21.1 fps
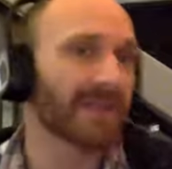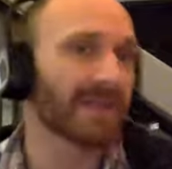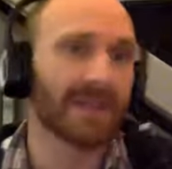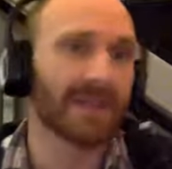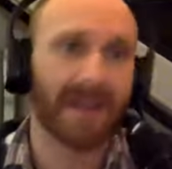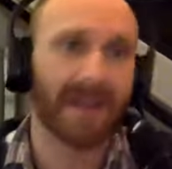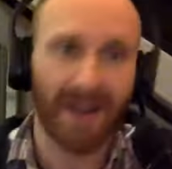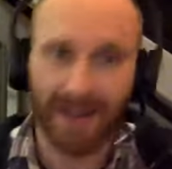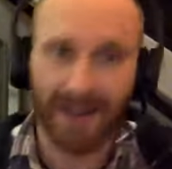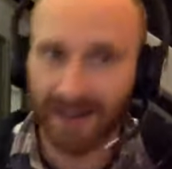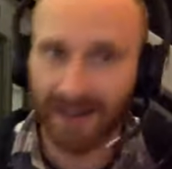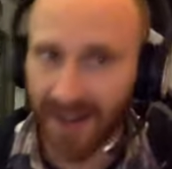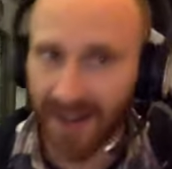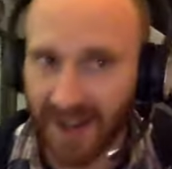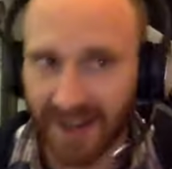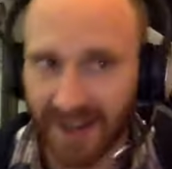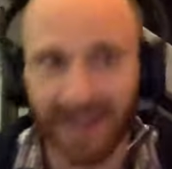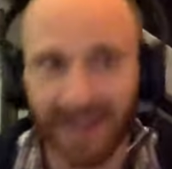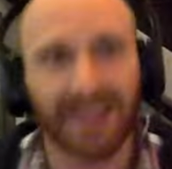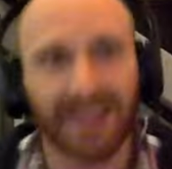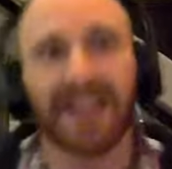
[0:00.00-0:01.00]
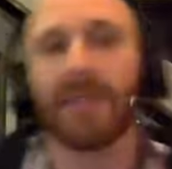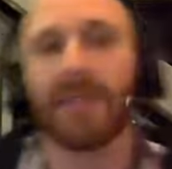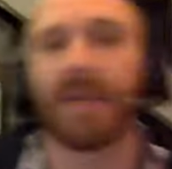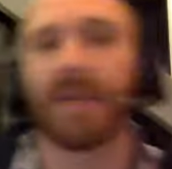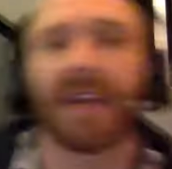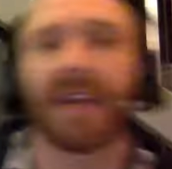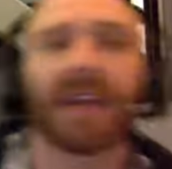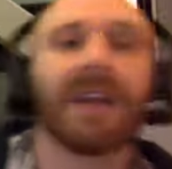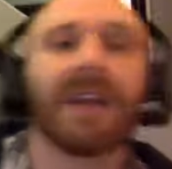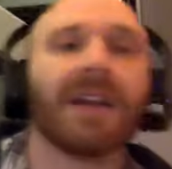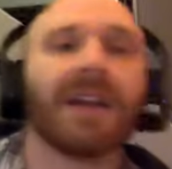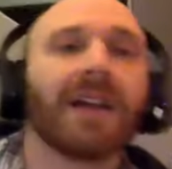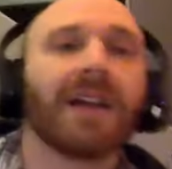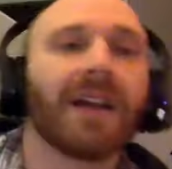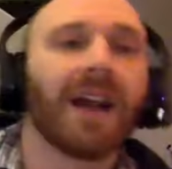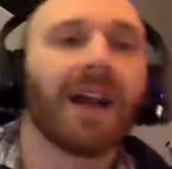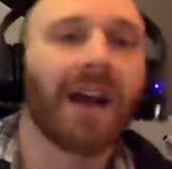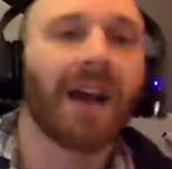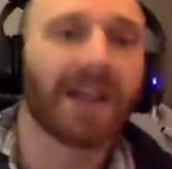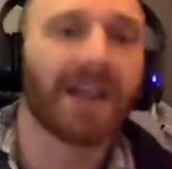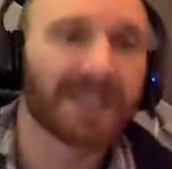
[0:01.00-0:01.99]
not a lot of theming
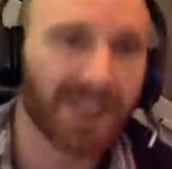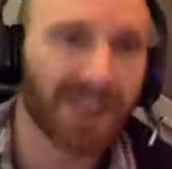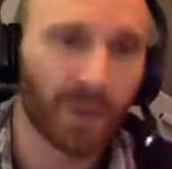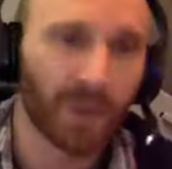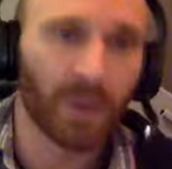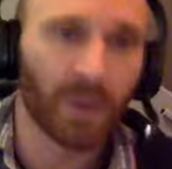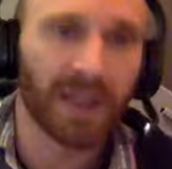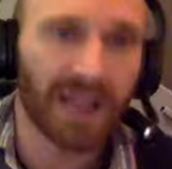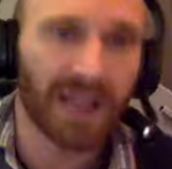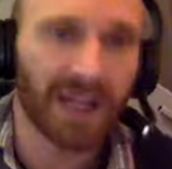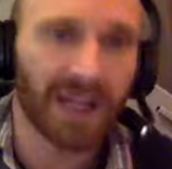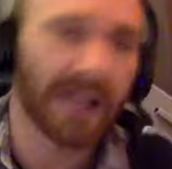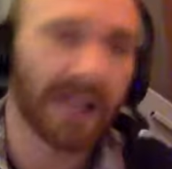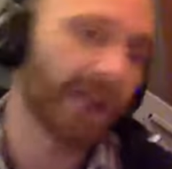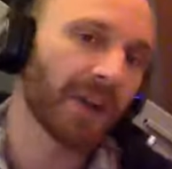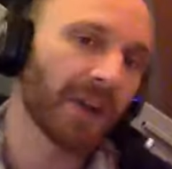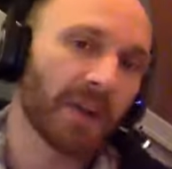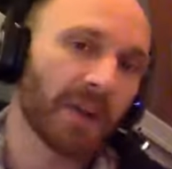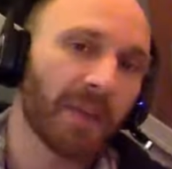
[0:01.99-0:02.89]
until we get here to